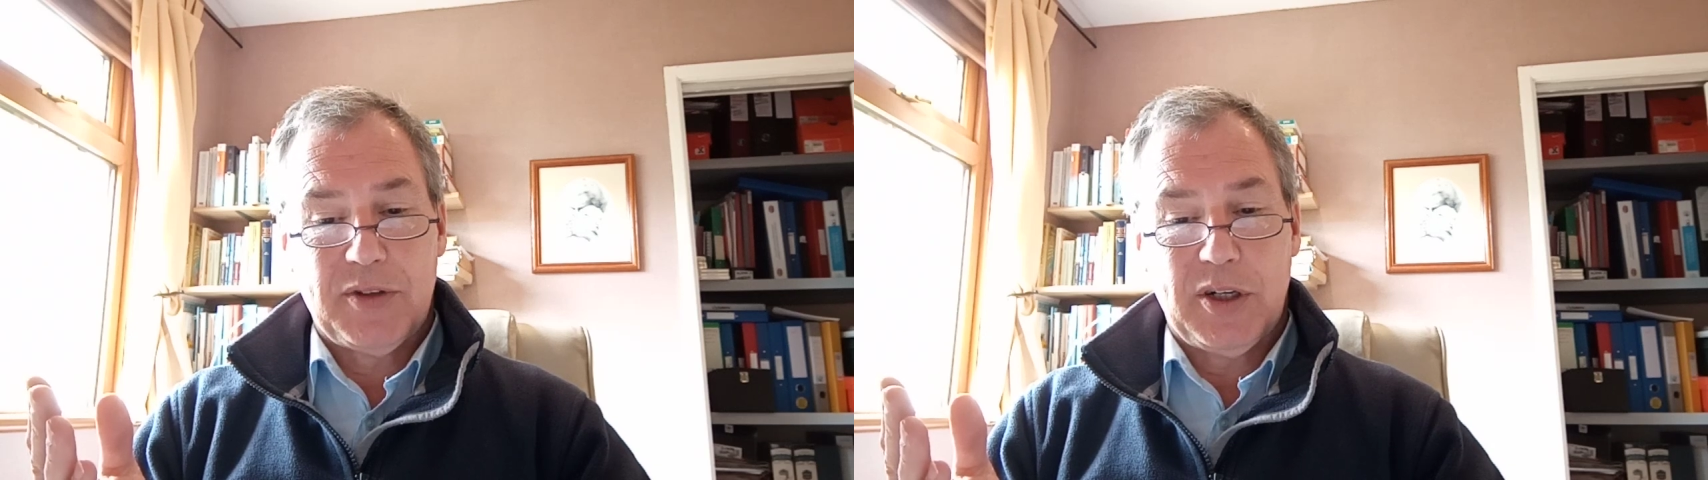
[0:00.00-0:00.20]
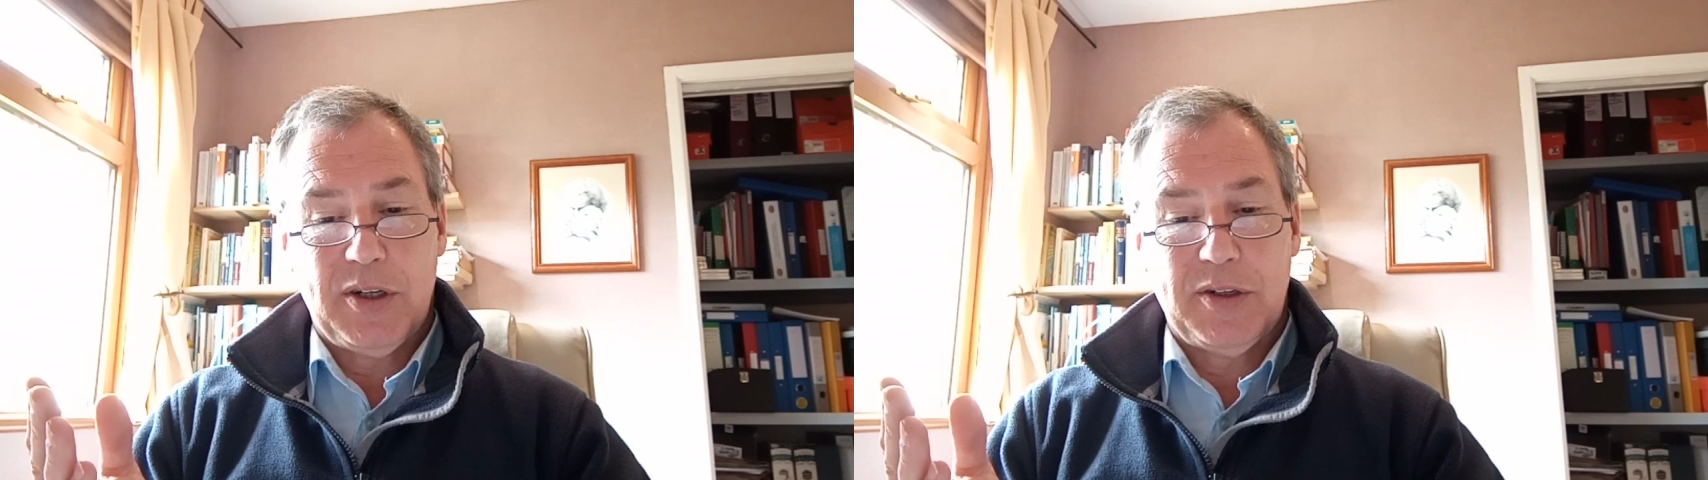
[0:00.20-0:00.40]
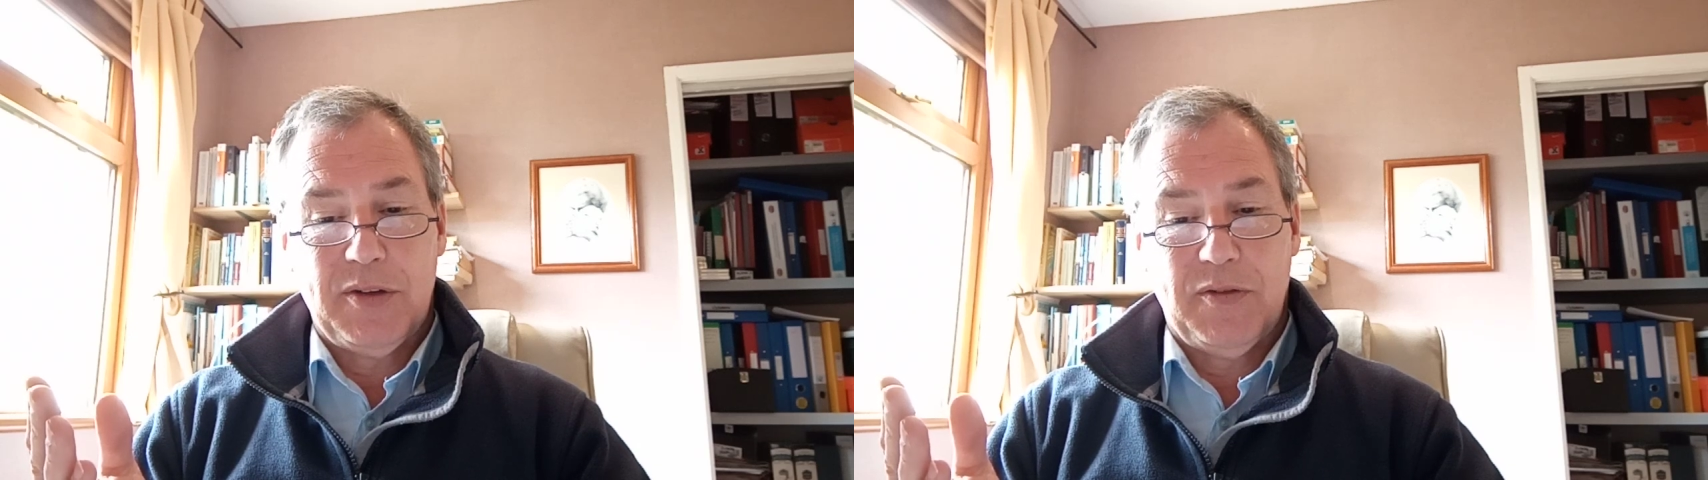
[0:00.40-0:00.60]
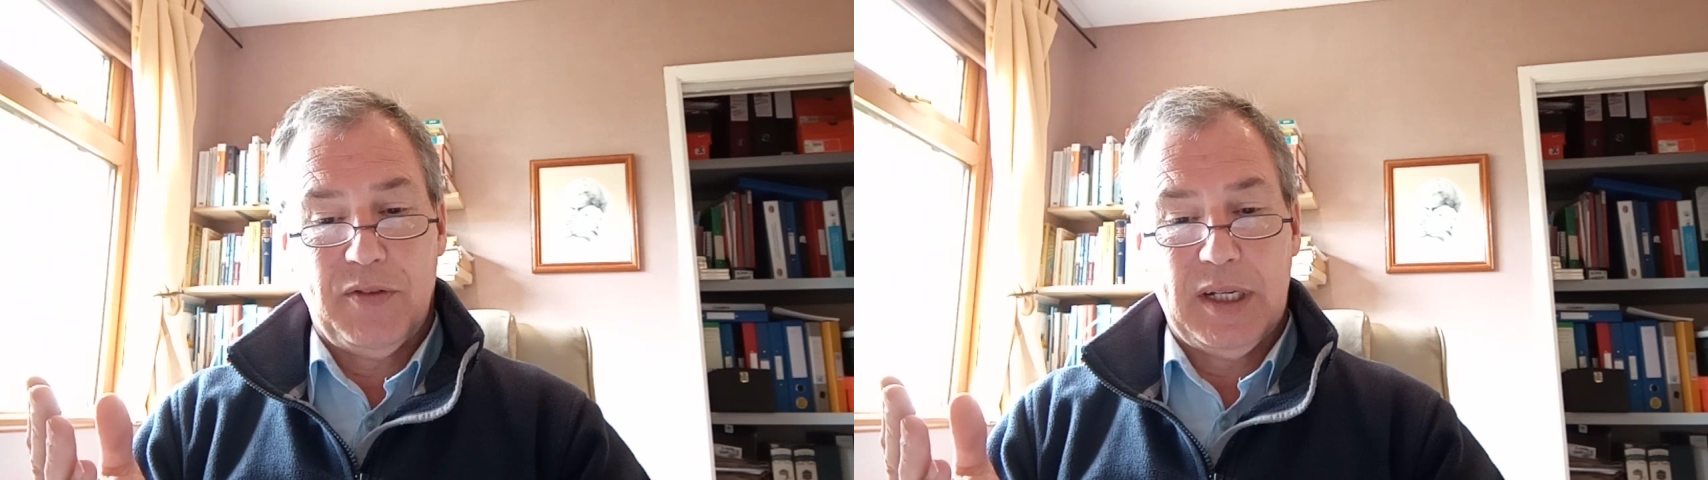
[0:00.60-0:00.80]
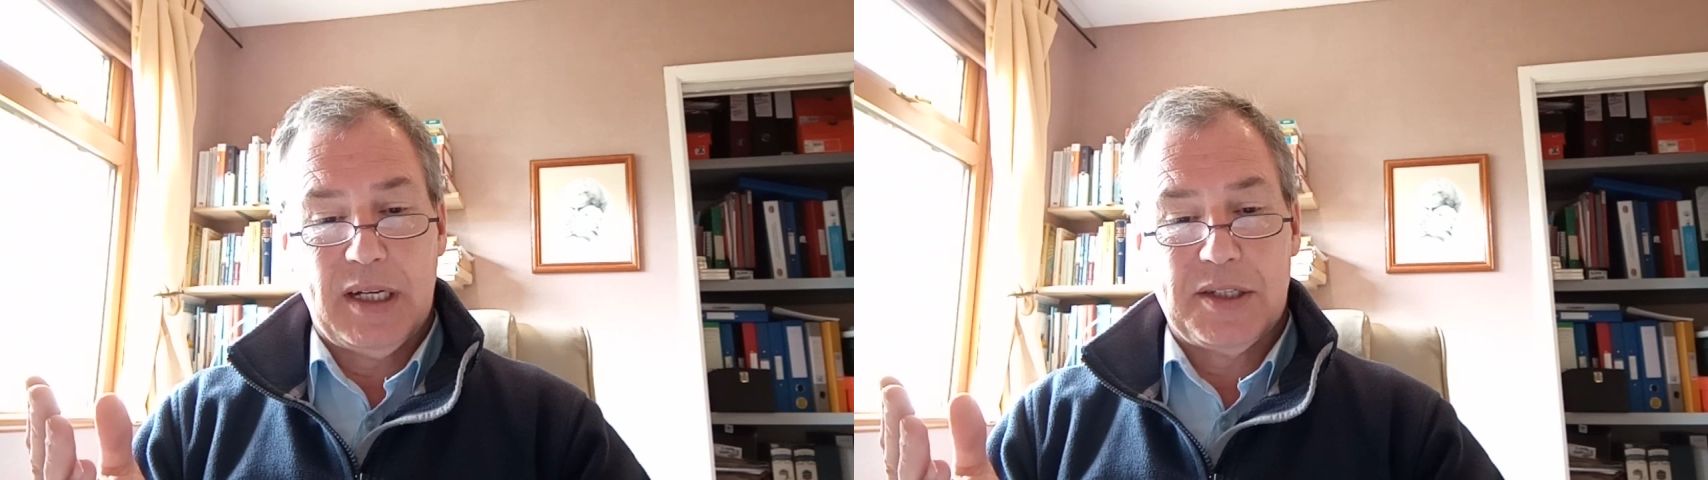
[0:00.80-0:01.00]
God
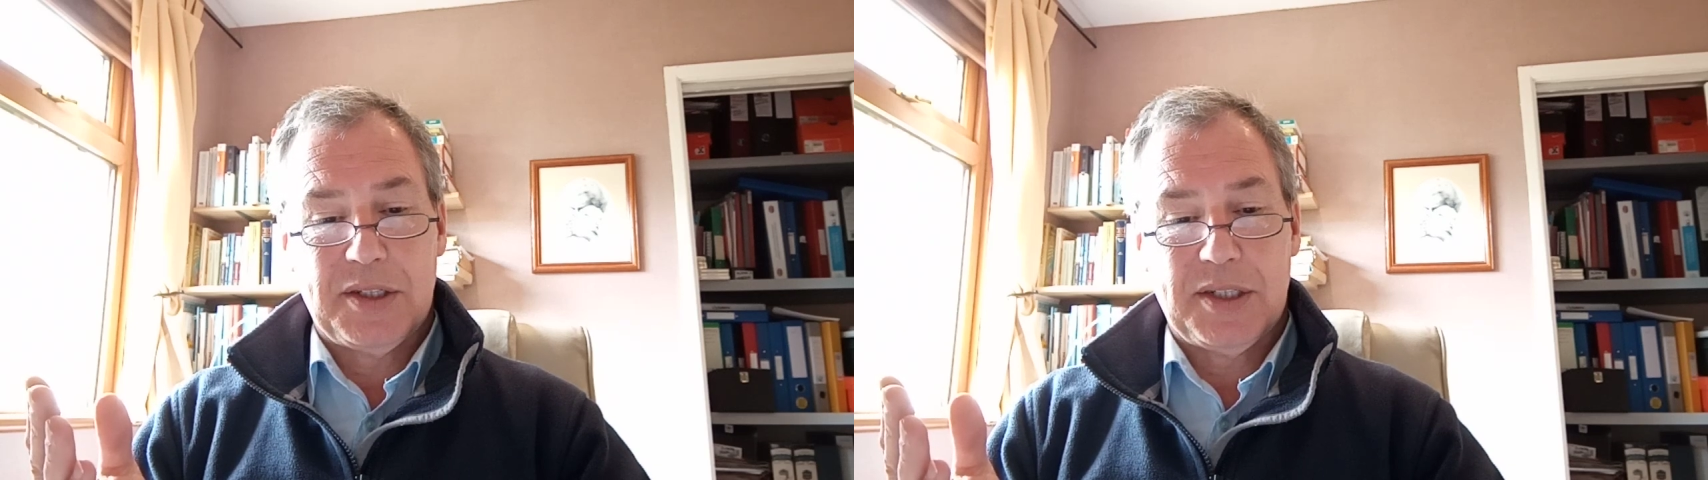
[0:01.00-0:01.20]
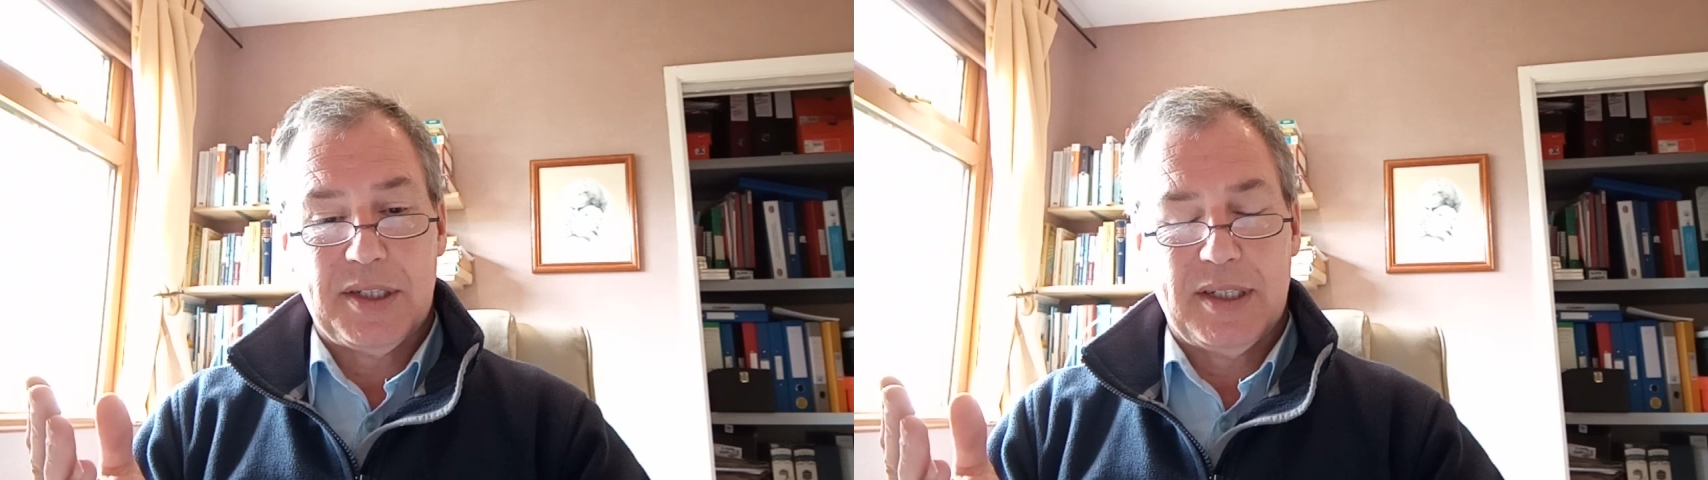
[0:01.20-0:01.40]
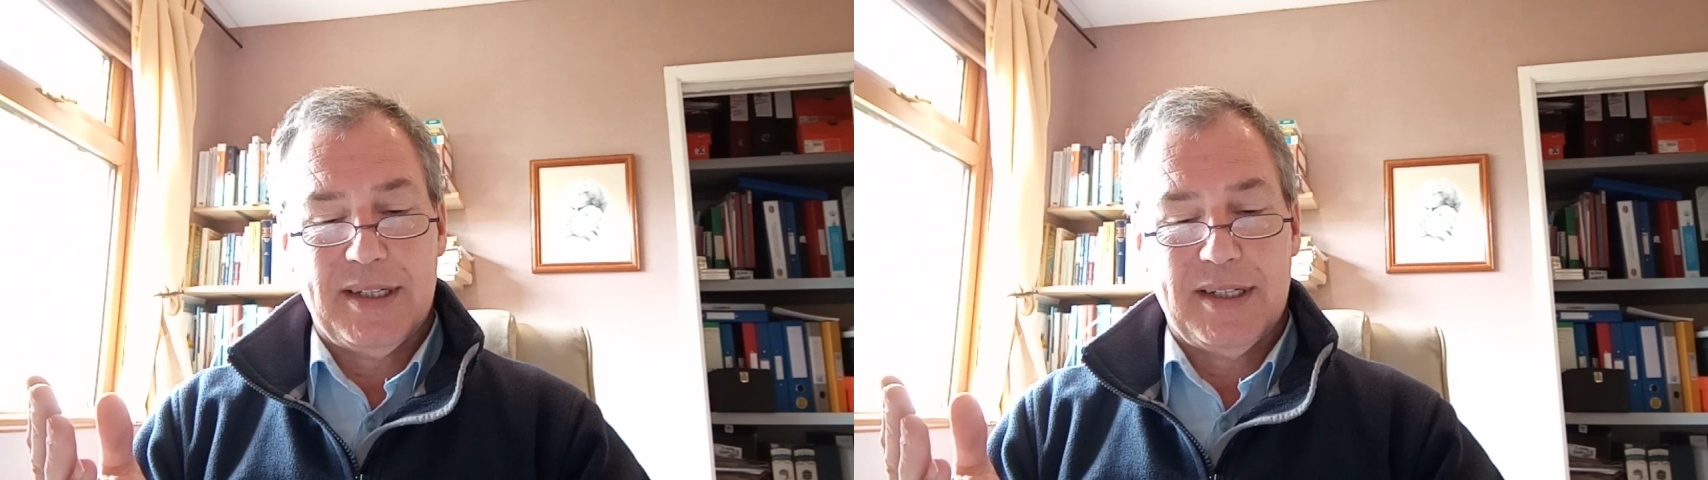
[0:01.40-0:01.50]
fill us.